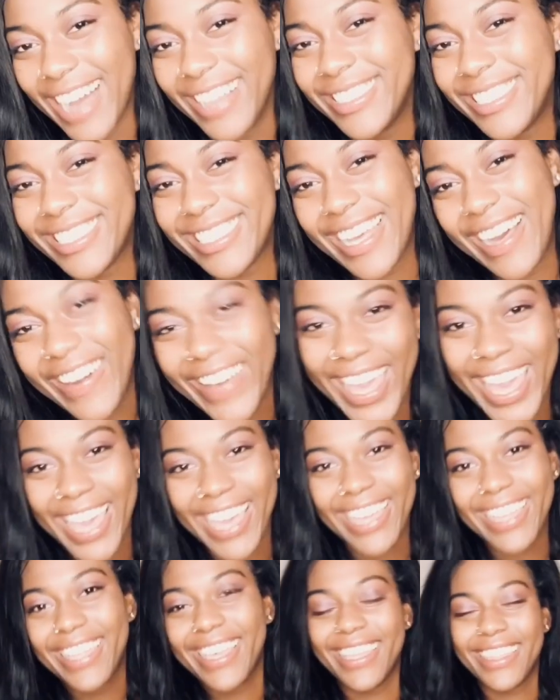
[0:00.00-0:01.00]
I was just like,
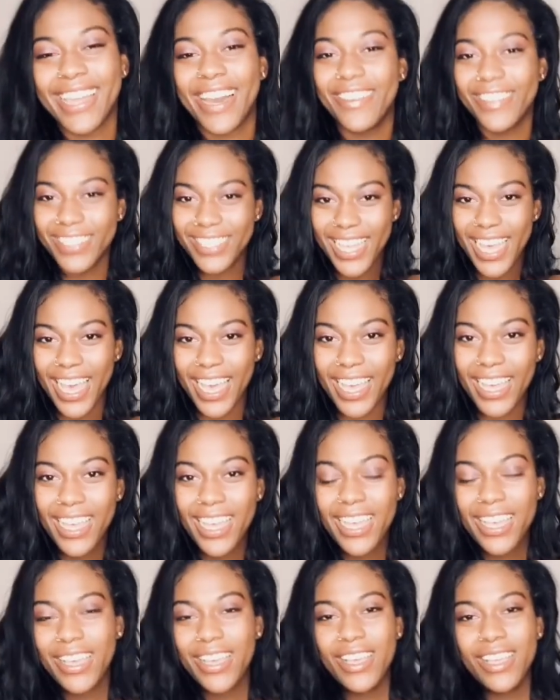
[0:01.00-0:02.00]
okay. And that was that.
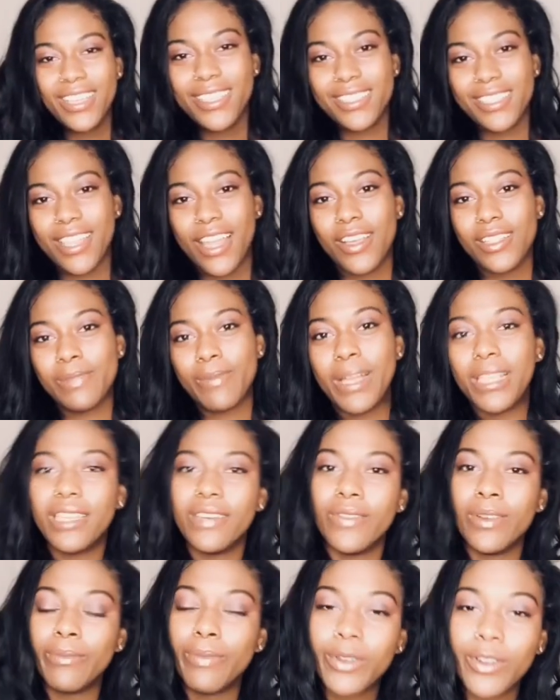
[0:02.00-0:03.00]
So that was my
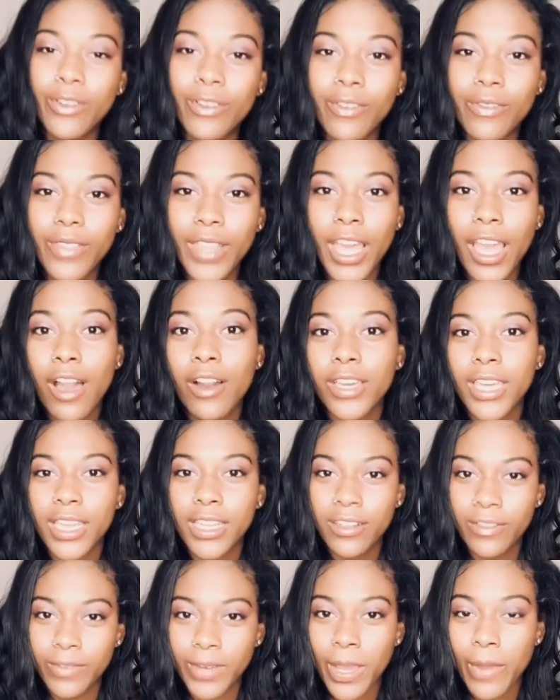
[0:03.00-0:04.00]
living proof. Like, okay,
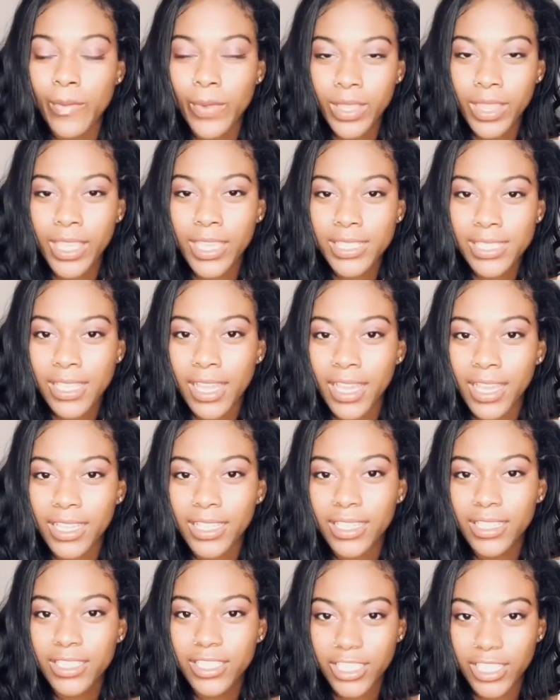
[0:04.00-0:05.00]
Devon really is not
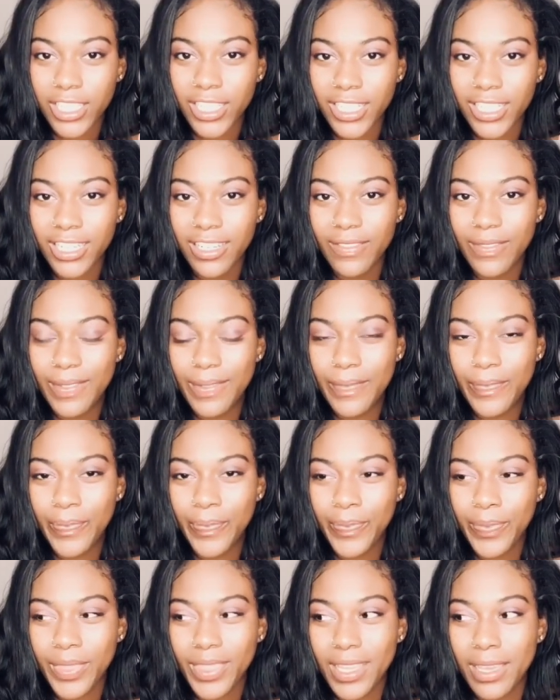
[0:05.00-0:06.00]
shit.
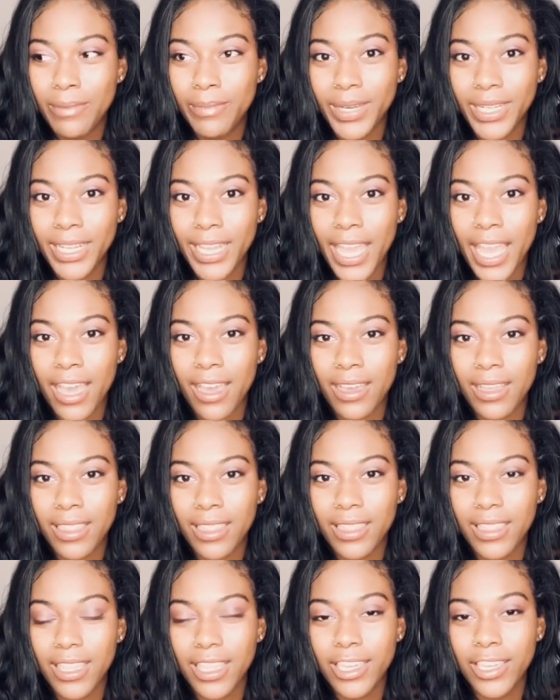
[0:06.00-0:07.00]
But now
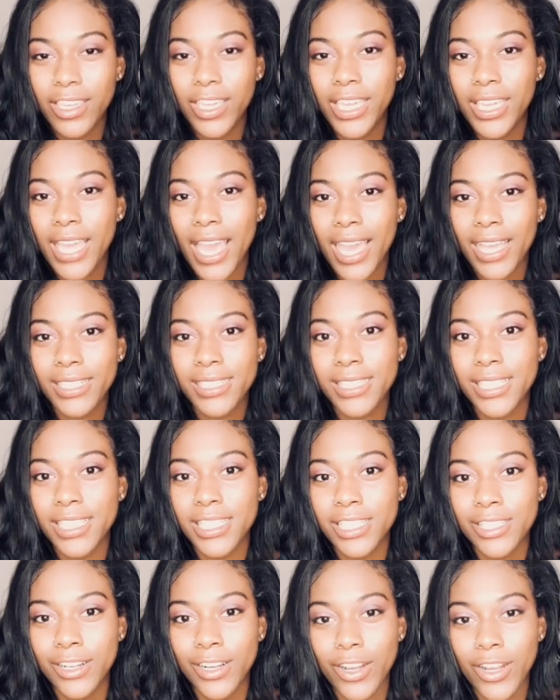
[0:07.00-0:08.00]
he has
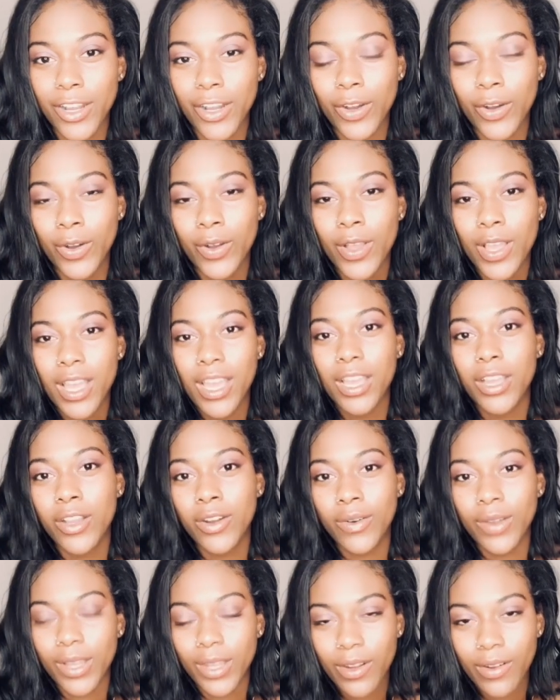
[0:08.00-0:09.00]
this girl
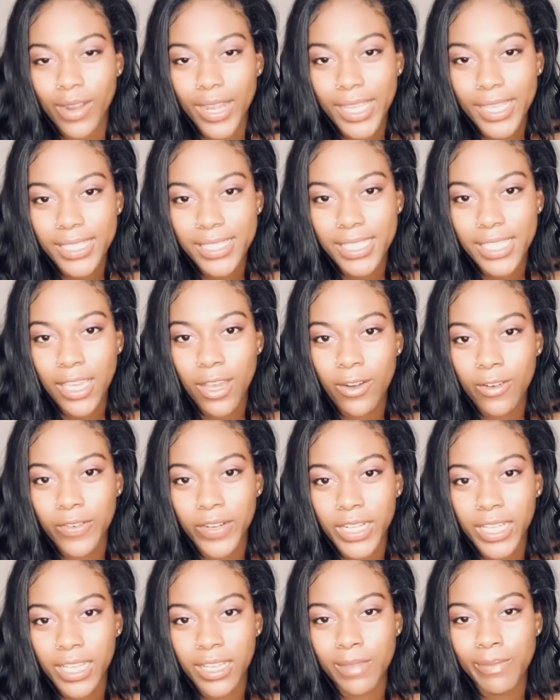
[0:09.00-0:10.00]
going crazy
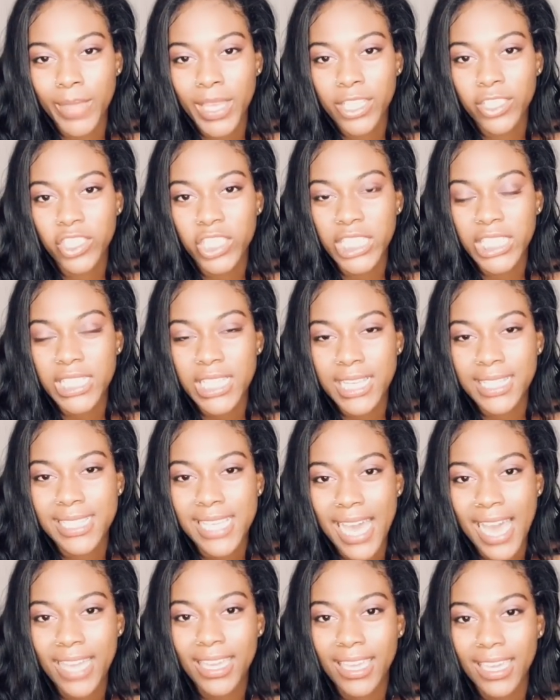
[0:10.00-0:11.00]
over him and she's
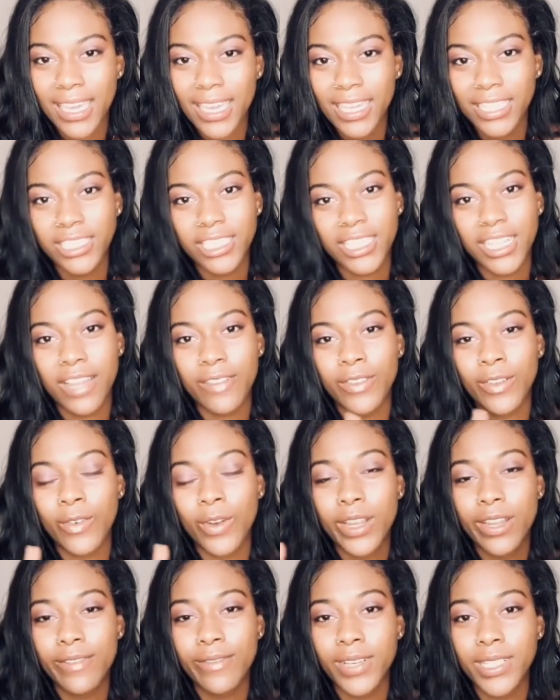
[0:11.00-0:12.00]
attacking each and every
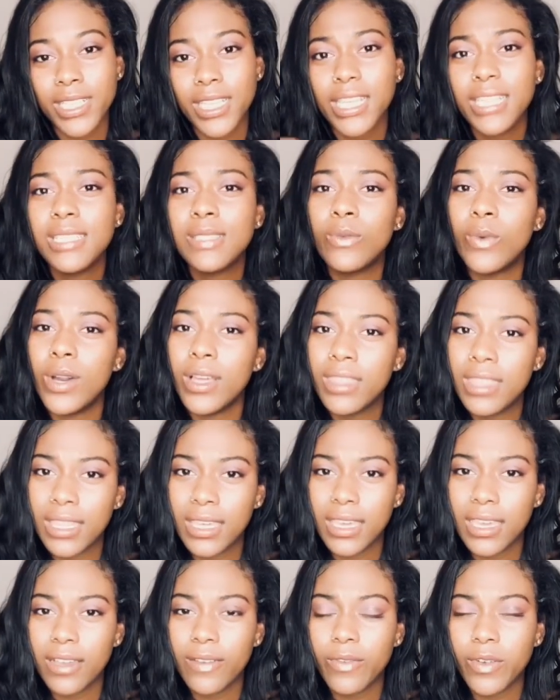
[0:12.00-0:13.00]
one of us. It's one
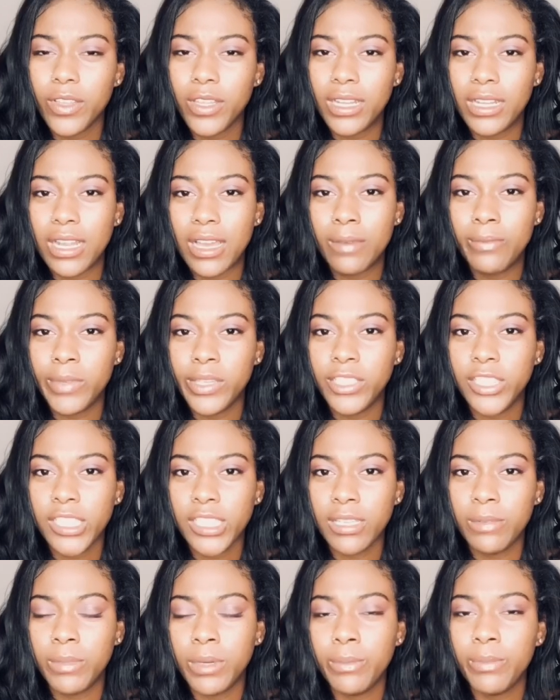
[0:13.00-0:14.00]
thing for you to not be
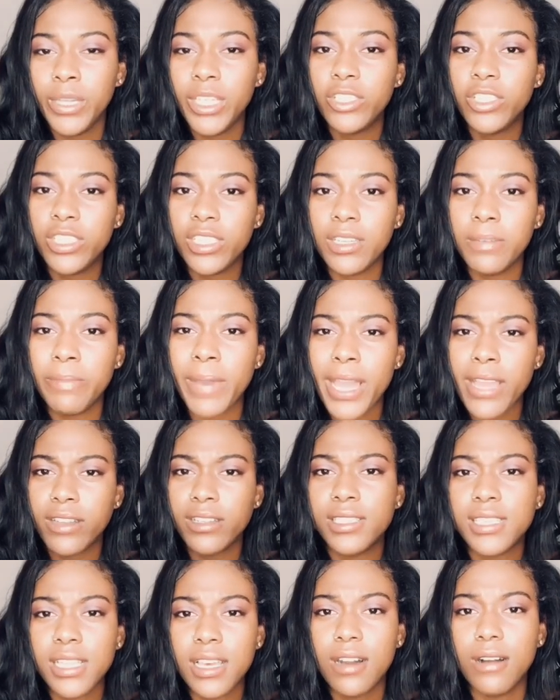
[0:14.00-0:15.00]
shit, but be shit by
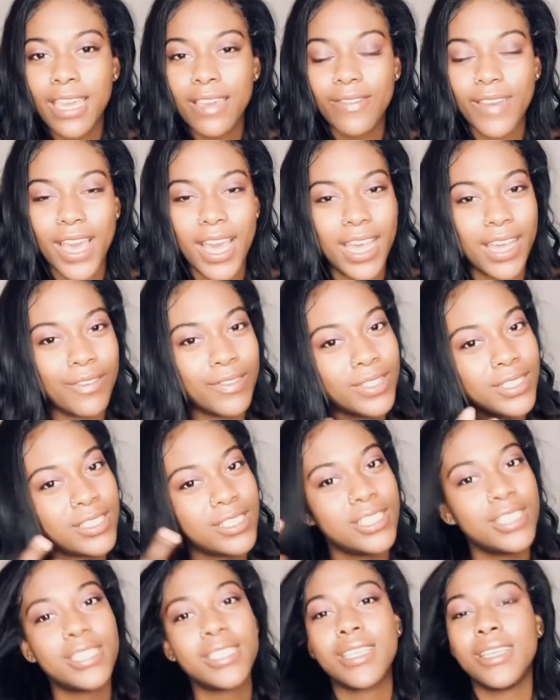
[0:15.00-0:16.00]
yourself. If I was
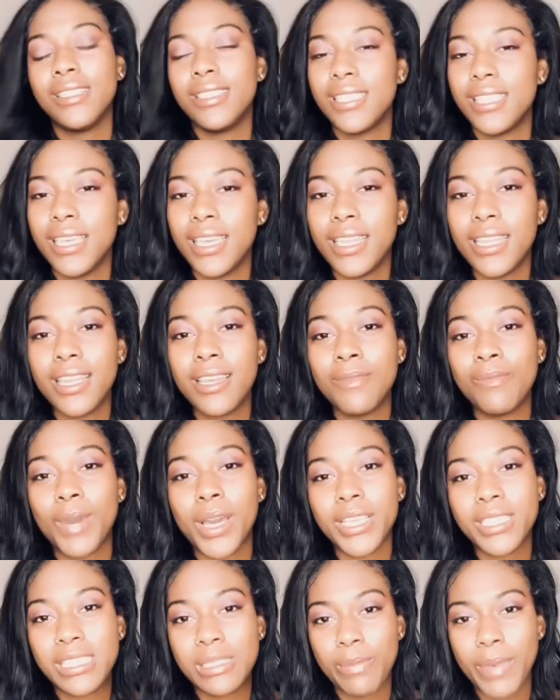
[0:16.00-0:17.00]
just content in
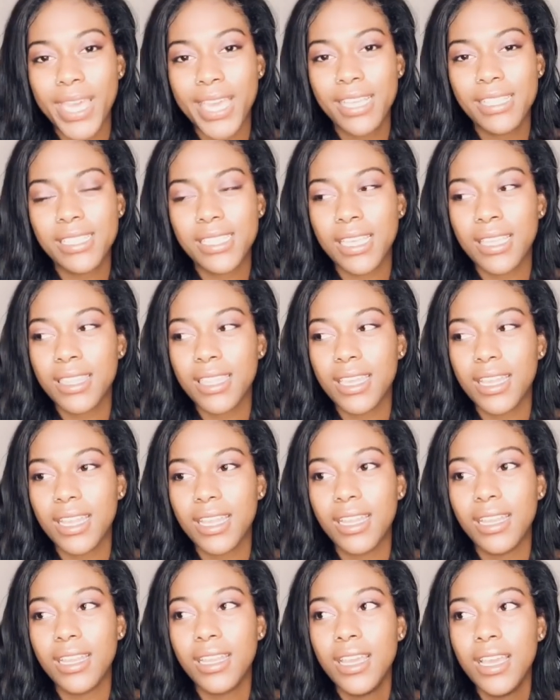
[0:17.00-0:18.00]
my space and
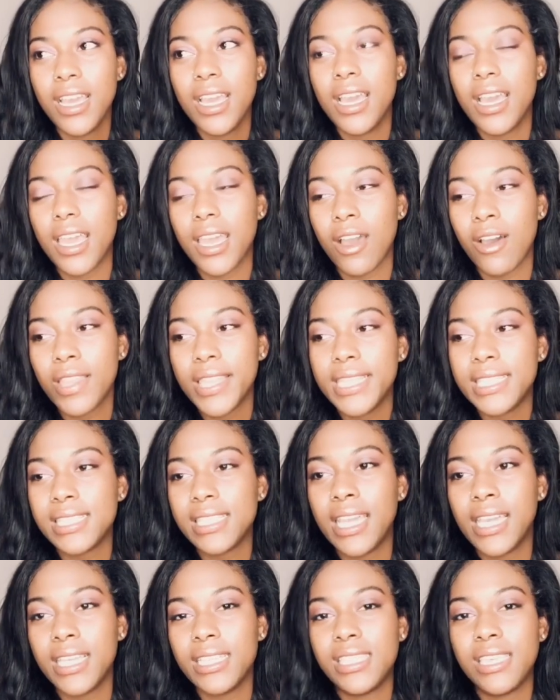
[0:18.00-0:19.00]
then all this
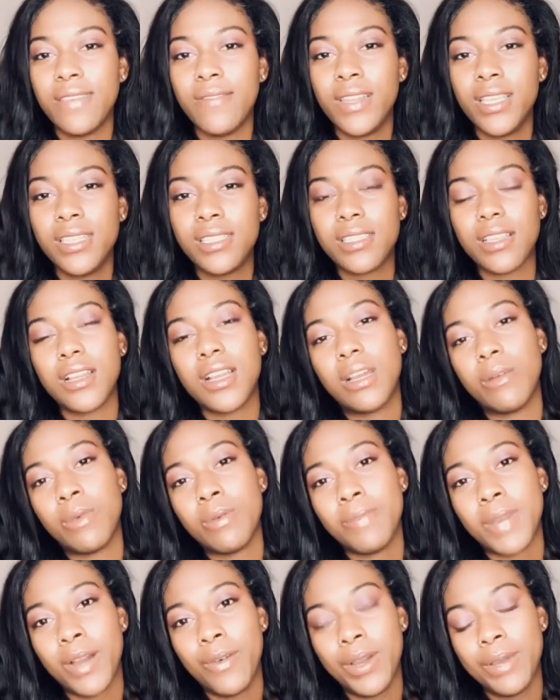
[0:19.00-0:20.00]
negativity start
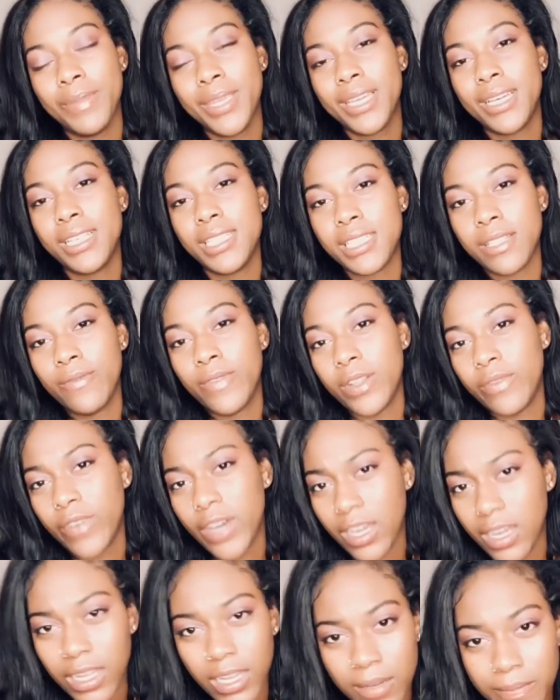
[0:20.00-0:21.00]
coming my way because of
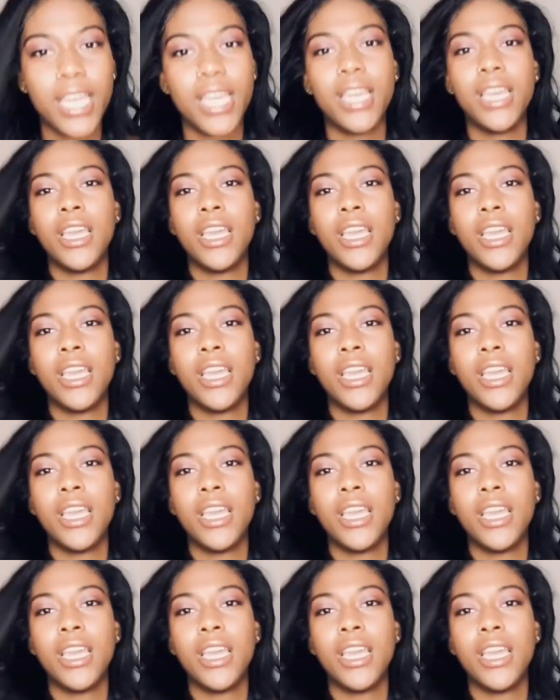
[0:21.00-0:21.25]
Devon.